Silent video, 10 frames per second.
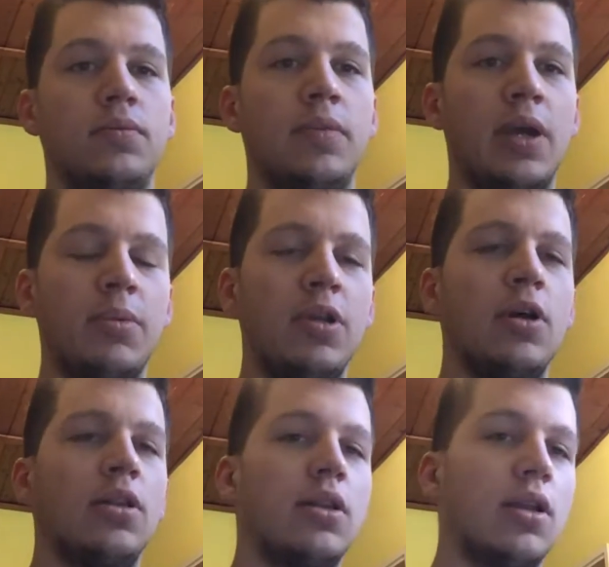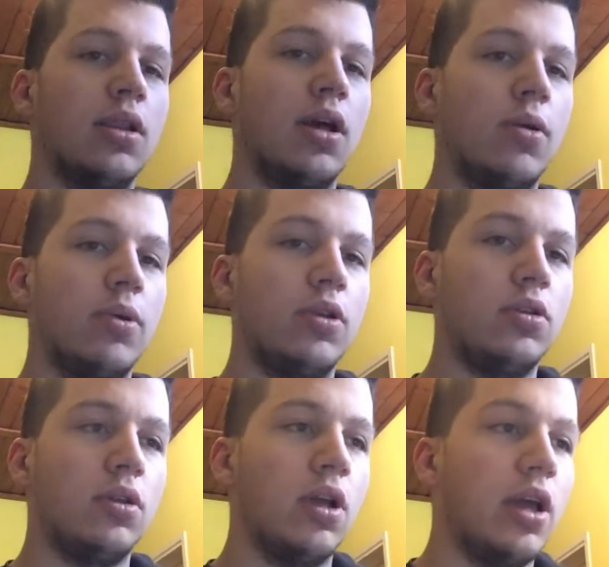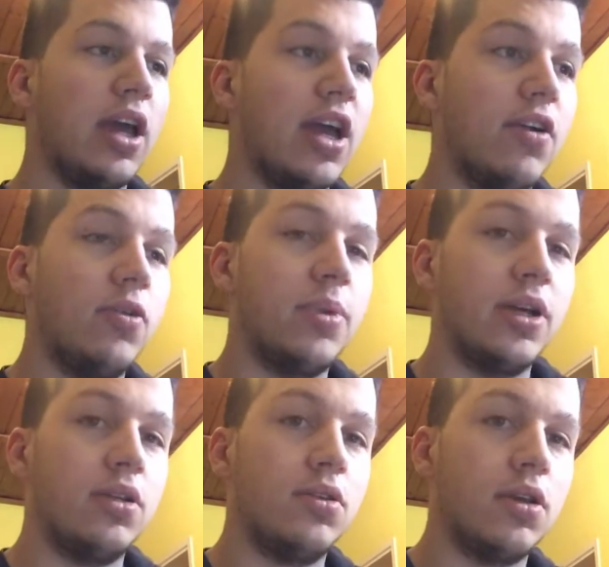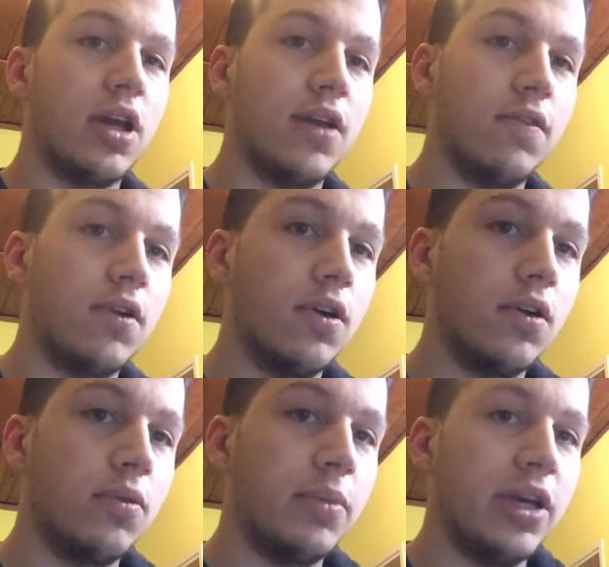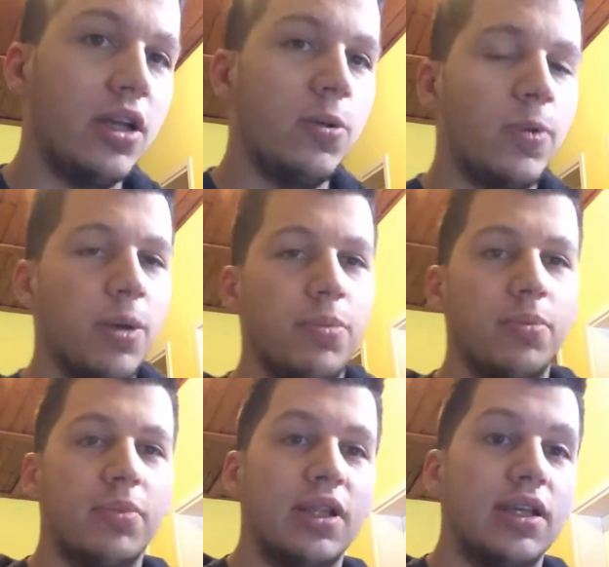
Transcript: maybe not allowing everybody to have automatic weapon, but